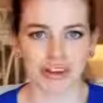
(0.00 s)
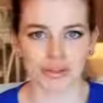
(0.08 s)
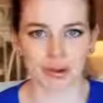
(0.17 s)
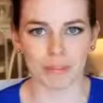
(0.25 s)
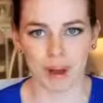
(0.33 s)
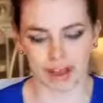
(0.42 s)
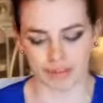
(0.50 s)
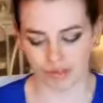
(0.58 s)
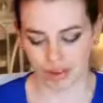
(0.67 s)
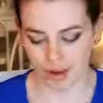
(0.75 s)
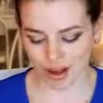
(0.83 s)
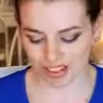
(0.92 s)
I just want to buy them
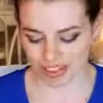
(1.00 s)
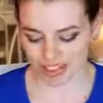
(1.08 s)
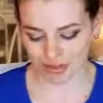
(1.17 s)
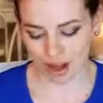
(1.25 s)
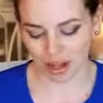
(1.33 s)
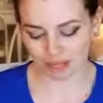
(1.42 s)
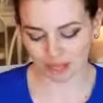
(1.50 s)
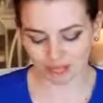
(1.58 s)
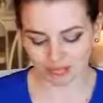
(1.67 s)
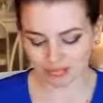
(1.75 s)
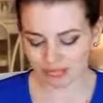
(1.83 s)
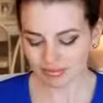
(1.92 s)
for the boxes. But
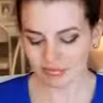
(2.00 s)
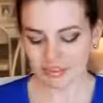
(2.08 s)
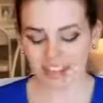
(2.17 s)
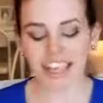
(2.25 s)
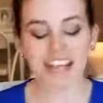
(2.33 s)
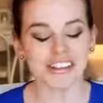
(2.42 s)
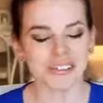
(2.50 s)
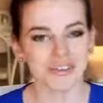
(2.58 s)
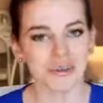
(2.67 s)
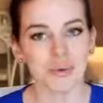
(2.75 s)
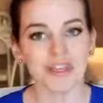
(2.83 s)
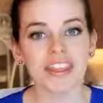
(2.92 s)
yeah, so
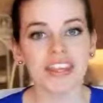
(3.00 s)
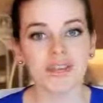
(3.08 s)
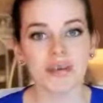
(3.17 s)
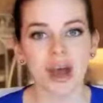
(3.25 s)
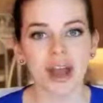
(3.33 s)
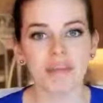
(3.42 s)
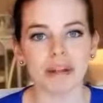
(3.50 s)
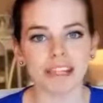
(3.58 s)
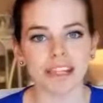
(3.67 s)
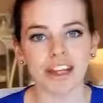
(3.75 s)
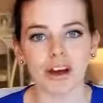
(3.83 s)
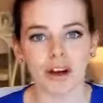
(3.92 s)
to win the giveaway,
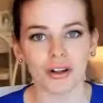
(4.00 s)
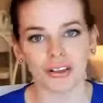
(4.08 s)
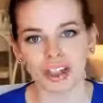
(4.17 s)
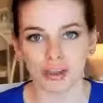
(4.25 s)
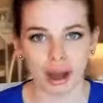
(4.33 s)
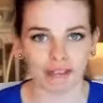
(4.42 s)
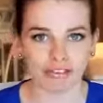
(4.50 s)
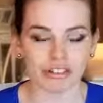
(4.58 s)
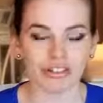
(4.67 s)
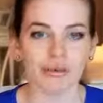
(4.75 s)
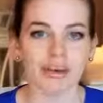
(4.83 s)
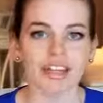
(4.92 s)
basically all that you have to
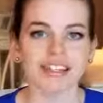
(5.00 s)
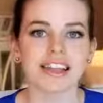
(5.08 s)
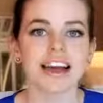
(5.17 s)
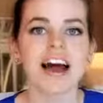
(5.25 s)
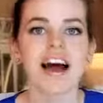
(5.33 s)
do is